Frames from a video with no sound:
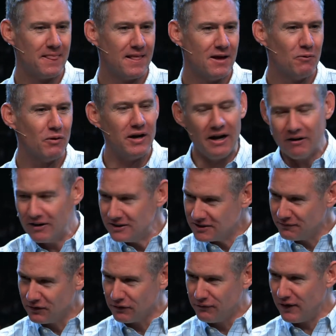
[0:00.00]
What areas
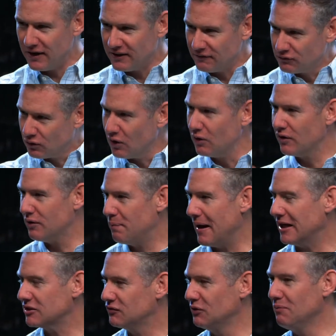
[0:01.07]
of your faith have grown in the
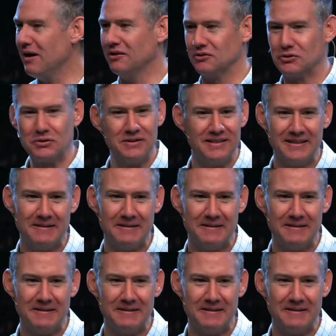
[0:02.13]
past few months?